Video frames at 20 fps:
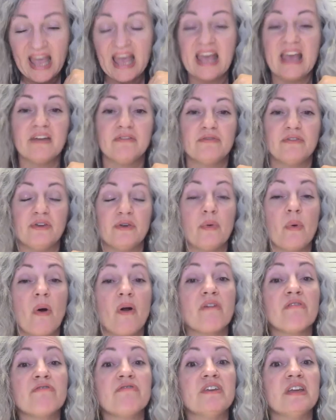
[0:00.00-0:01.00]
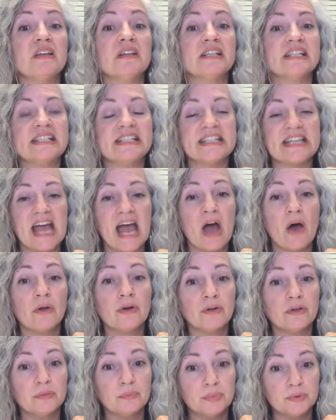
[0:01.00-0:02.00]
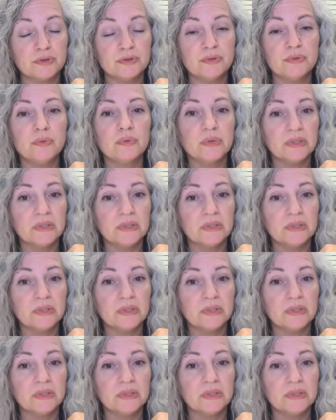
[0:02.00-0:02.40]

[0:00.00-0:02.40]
If you are feeling down or blue,